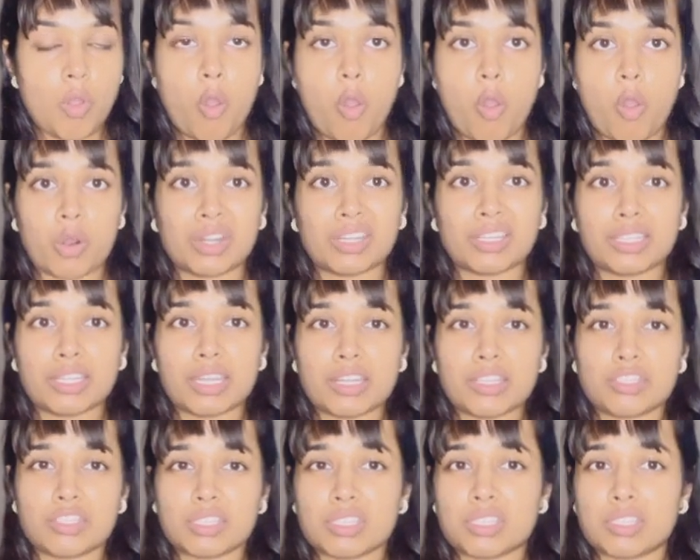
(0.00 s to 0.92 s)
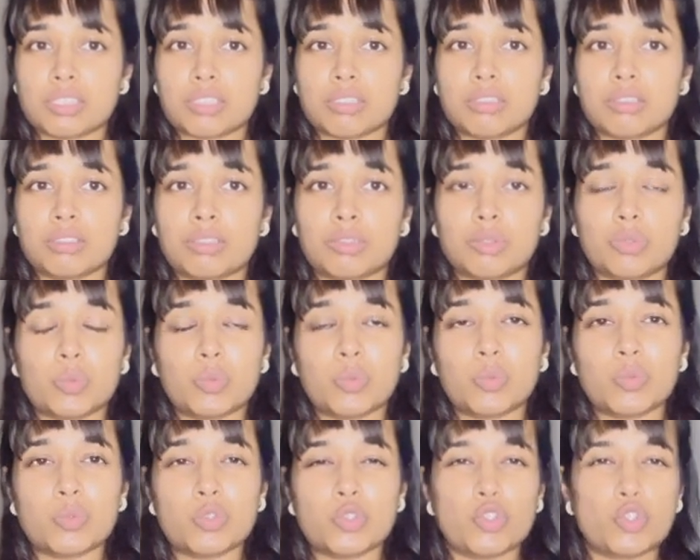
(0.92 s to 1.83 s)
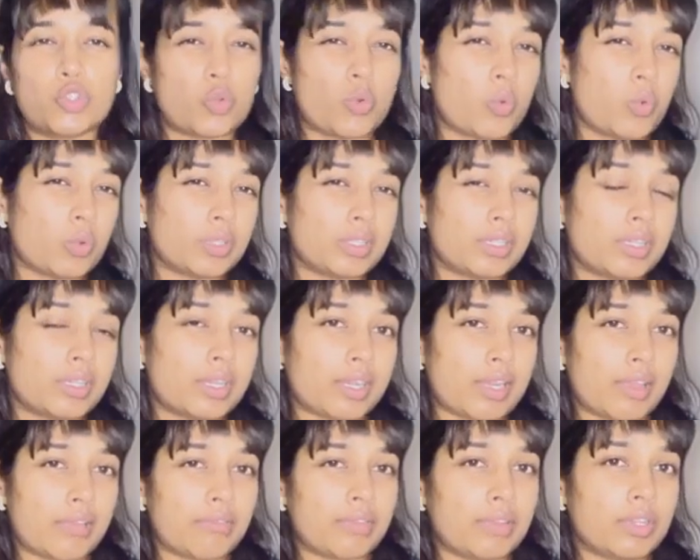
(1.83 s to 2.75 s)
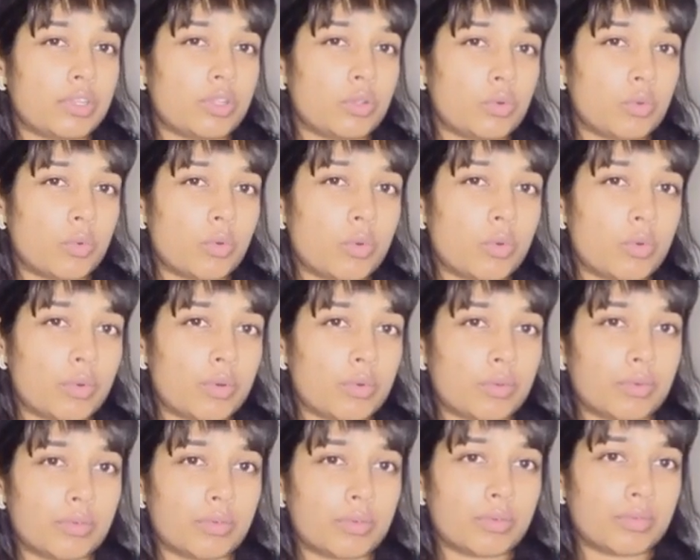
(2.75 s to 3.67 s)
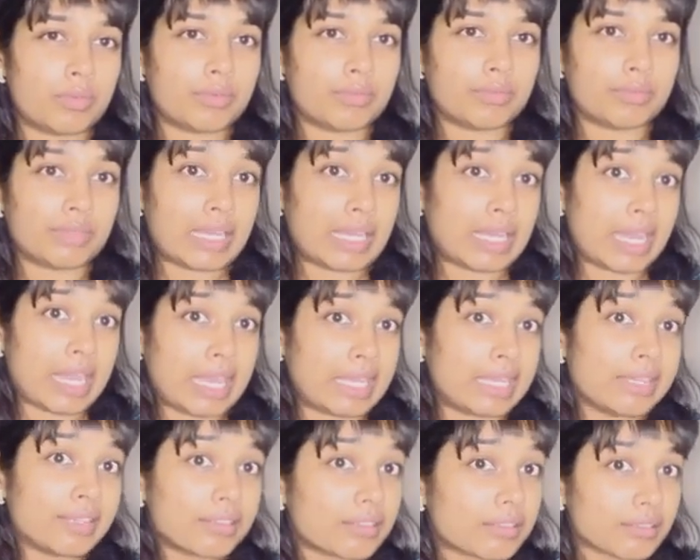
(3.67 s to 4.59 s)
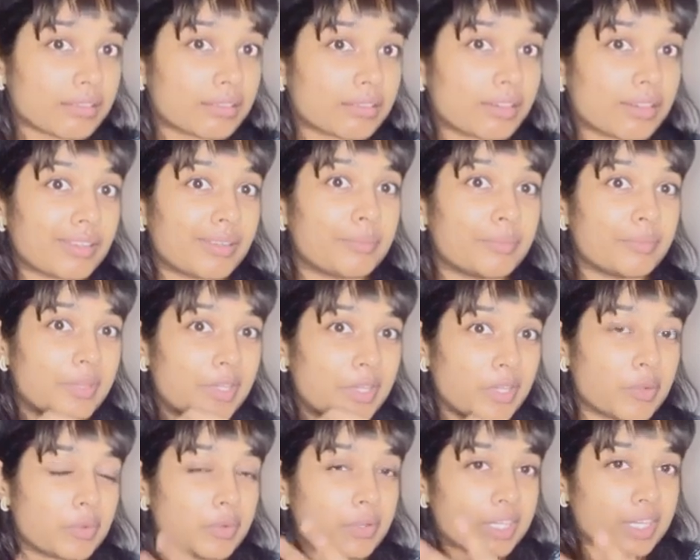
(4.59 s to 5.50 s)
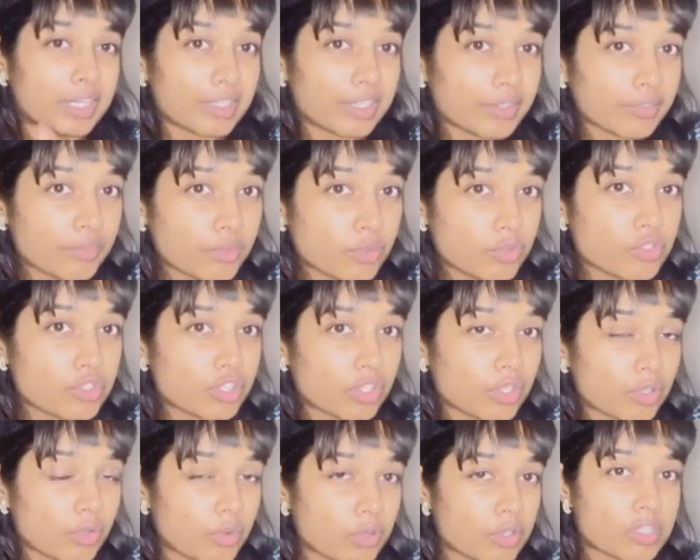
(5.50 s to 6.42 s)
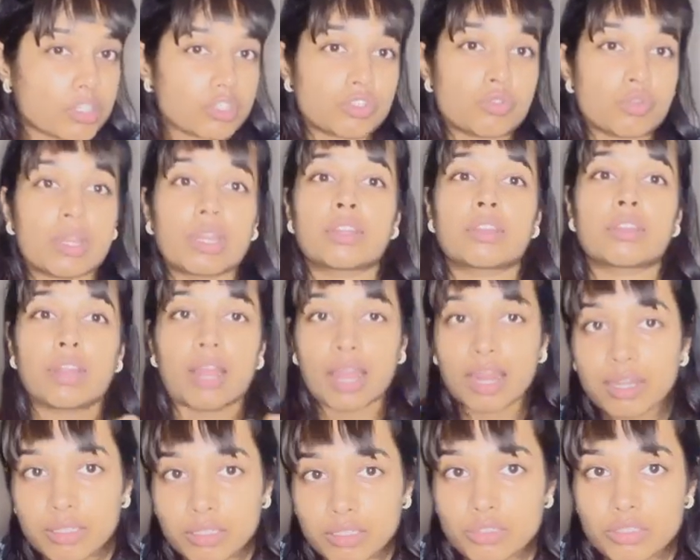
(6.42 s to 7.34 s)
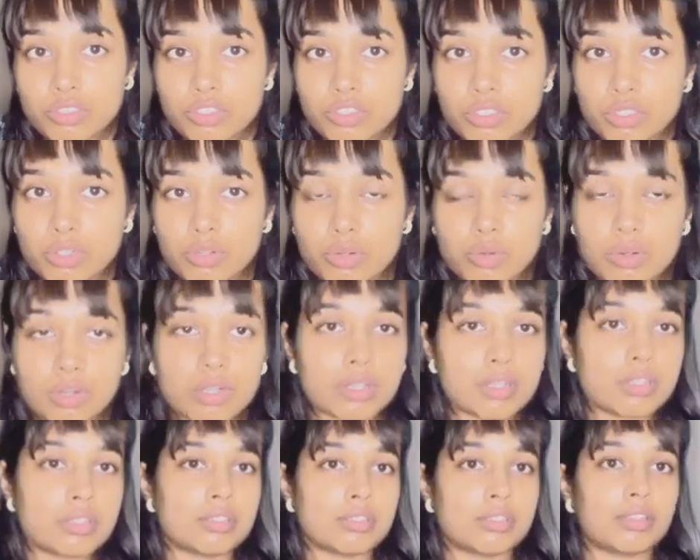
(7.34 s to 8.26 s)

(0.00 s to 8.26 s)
or they are just to show the revenue hike lucrative to shareholders, to attract to the shareholders?